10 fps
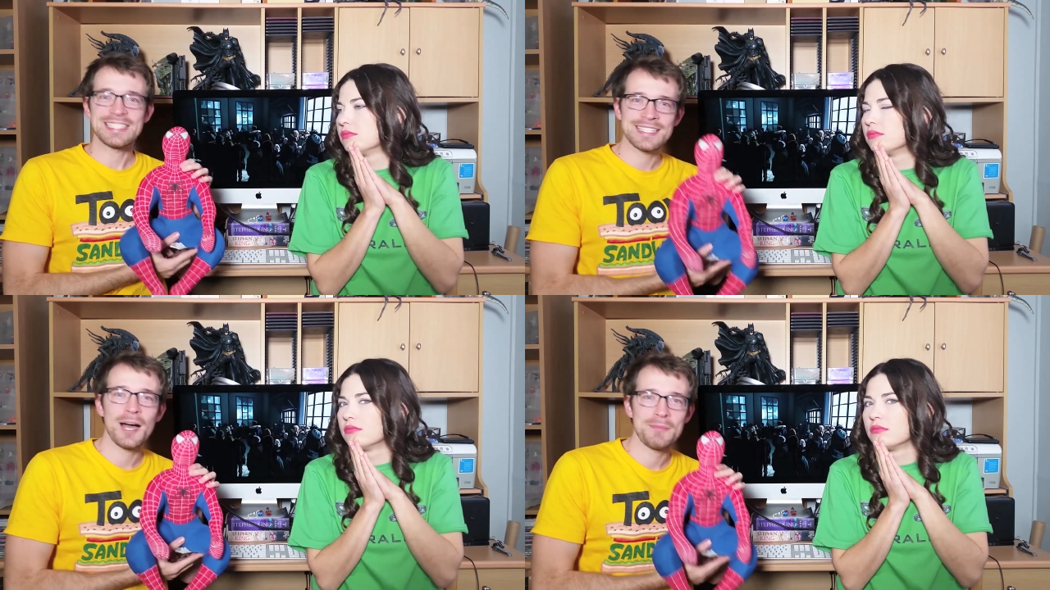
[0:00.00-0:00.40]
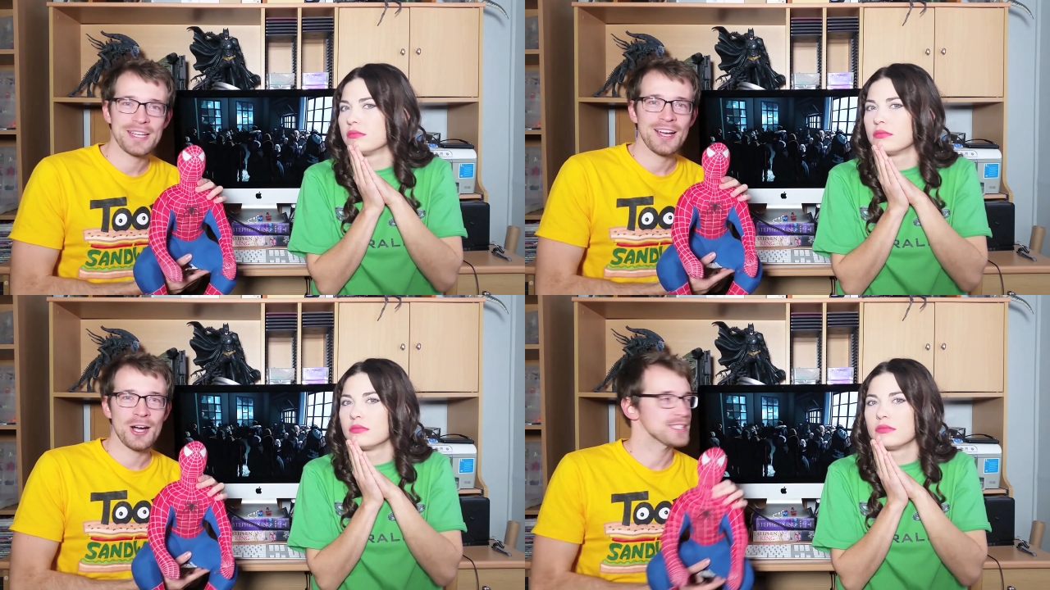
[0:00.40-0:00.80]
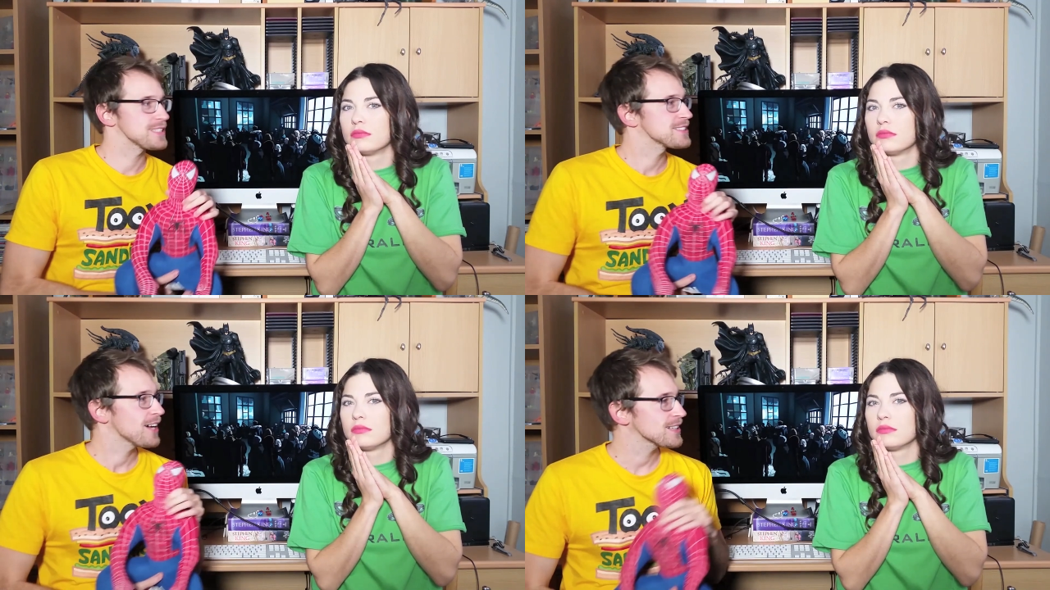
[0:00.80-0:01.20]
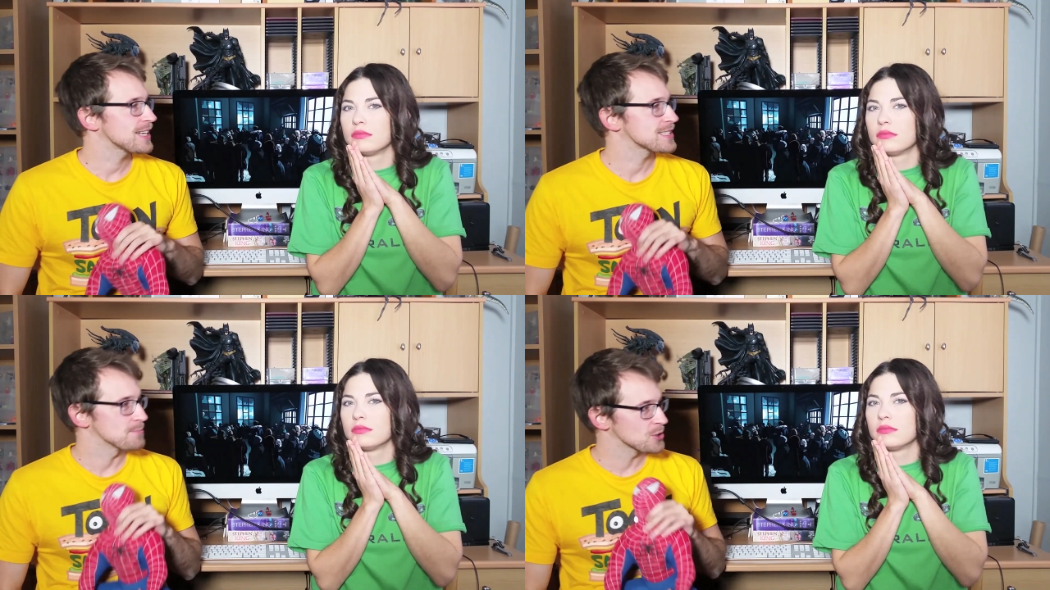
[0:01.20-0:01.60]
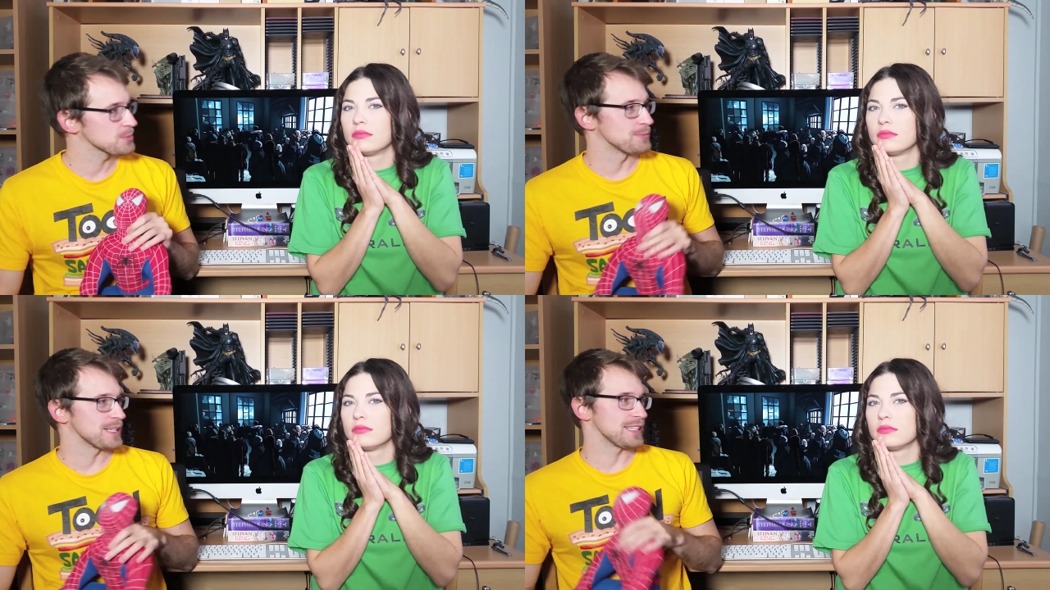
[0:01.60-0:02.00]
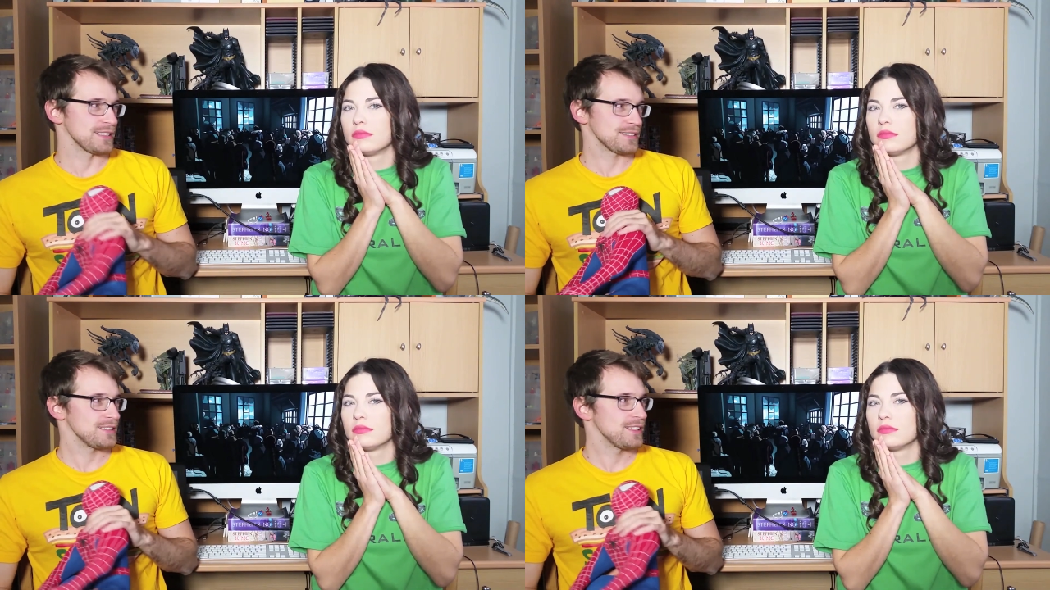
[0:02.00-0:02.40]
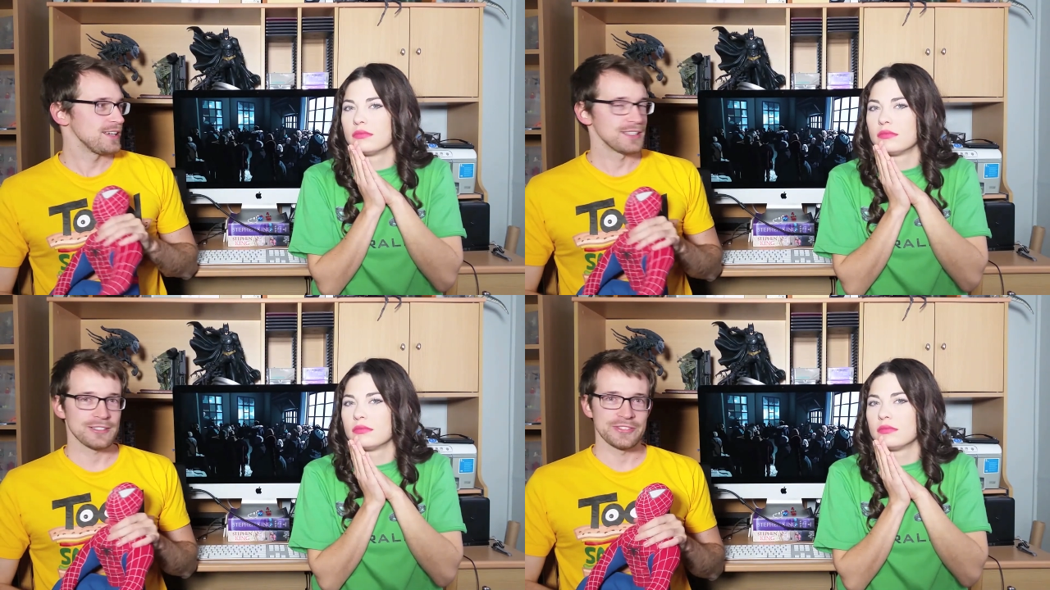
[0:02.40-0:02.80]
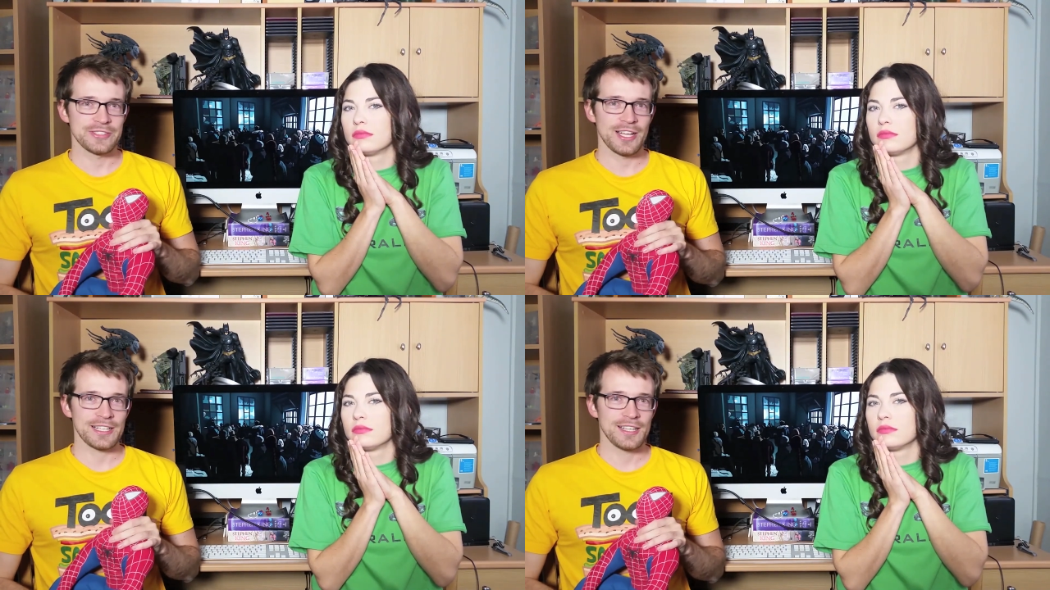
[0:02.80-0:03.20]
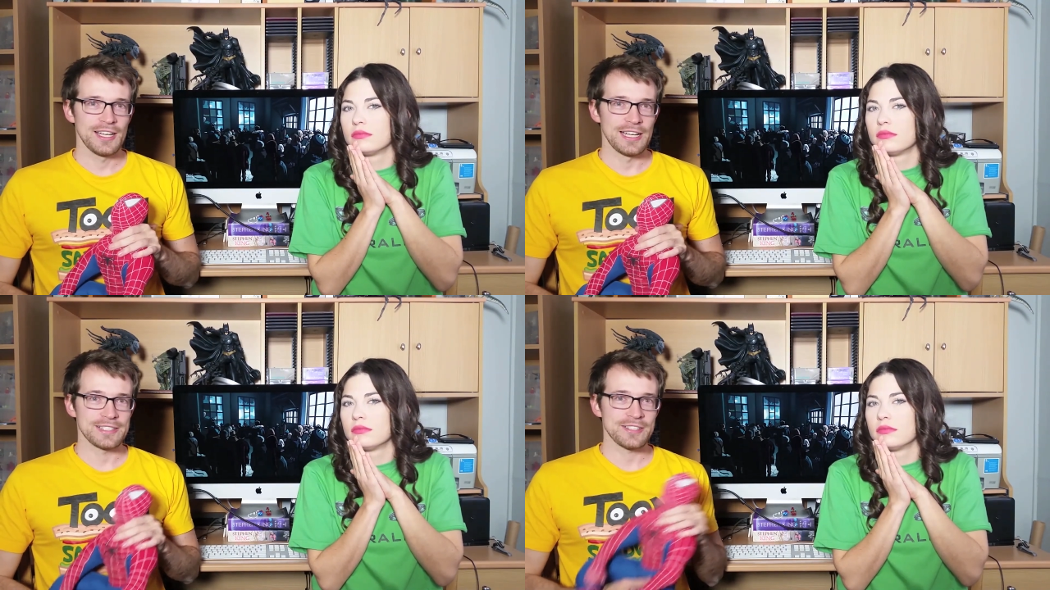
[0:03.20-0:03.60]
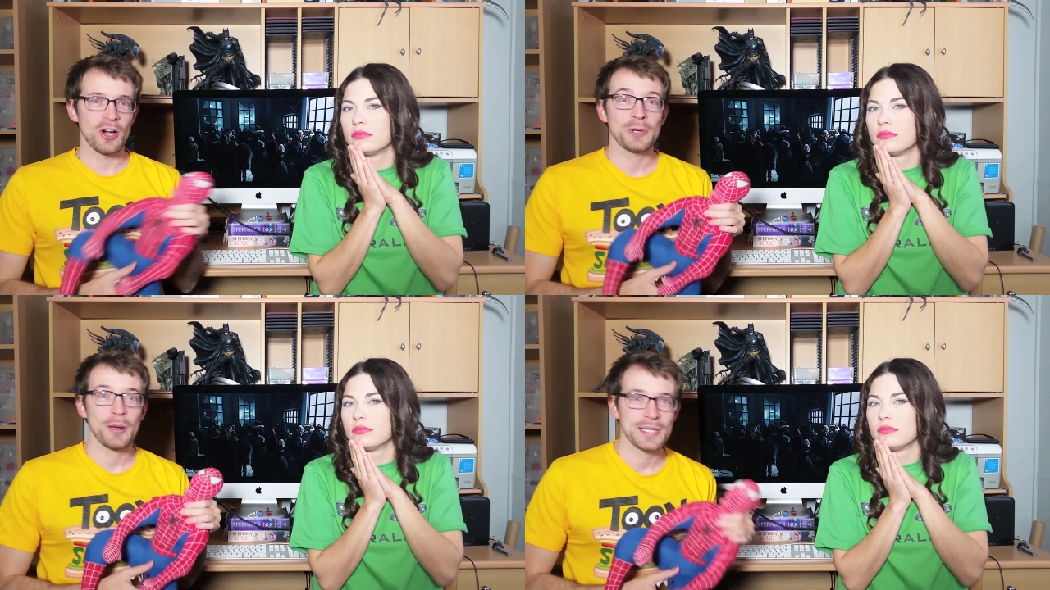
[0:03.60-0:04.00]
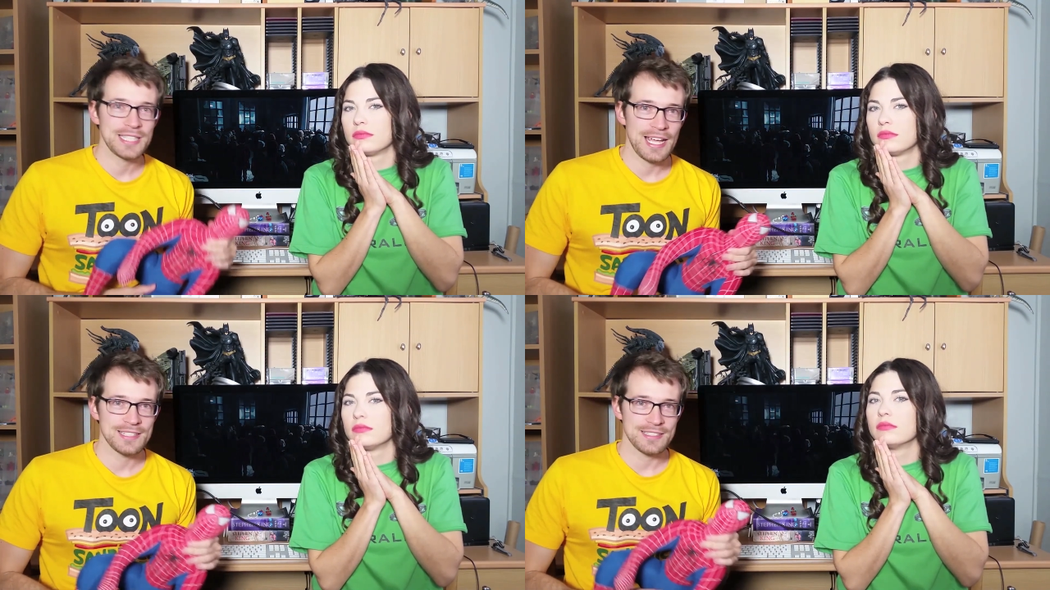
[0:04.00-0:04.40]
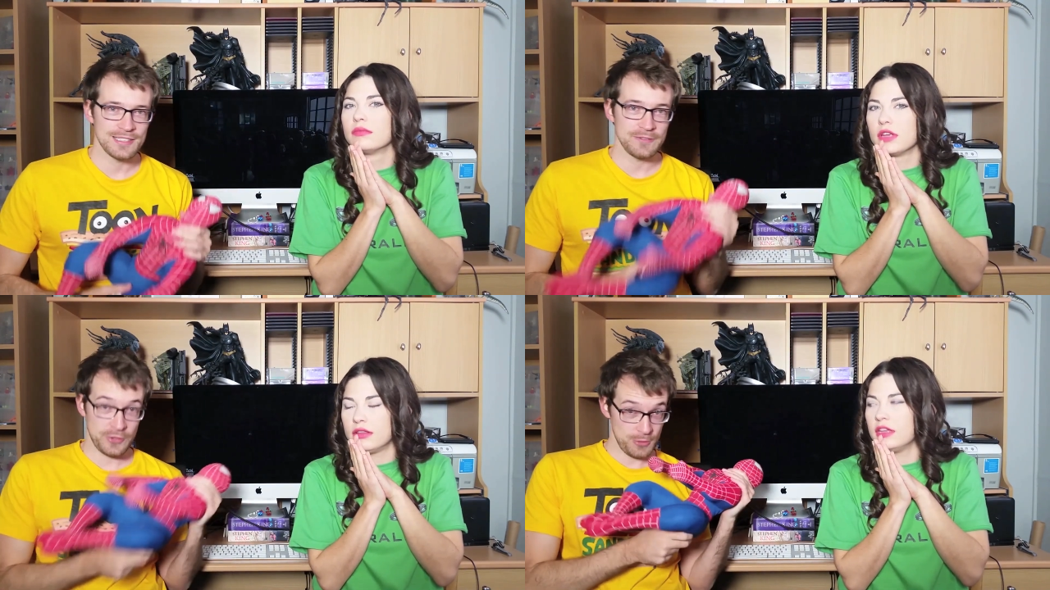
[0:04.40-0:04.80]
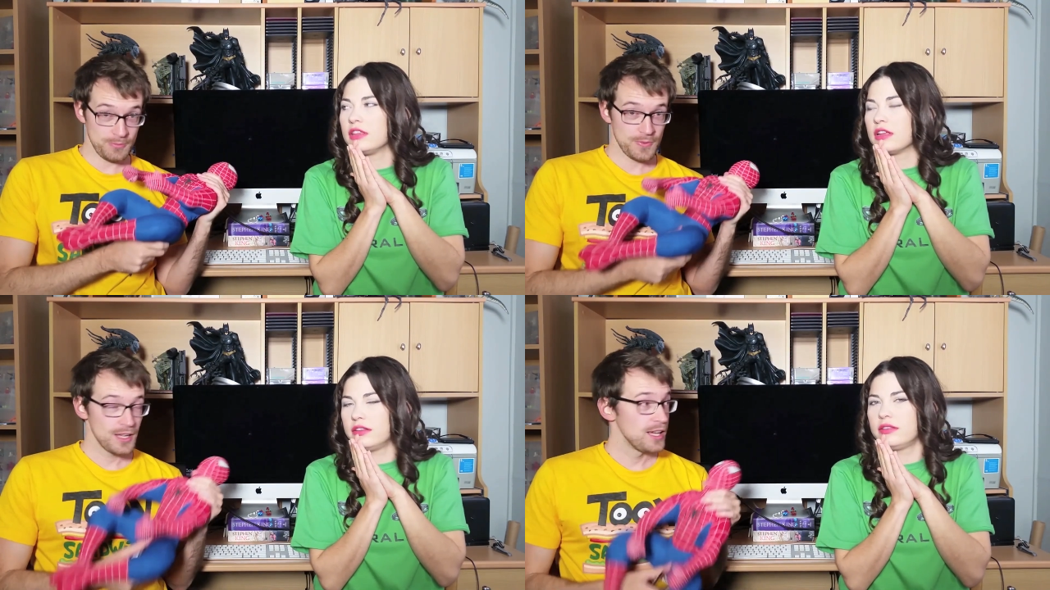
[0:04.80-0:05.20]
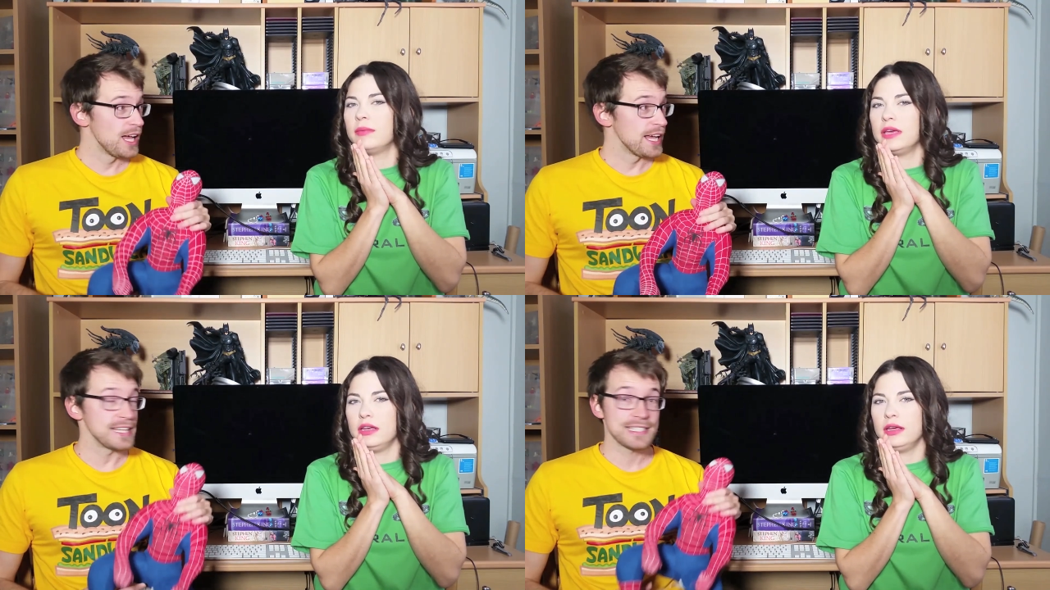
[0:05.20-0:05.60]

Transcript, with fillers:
Speaker 1: He's coming. Home. See, the title has multiple meanings because like it's the homecoming dance in the film. I think that's the main.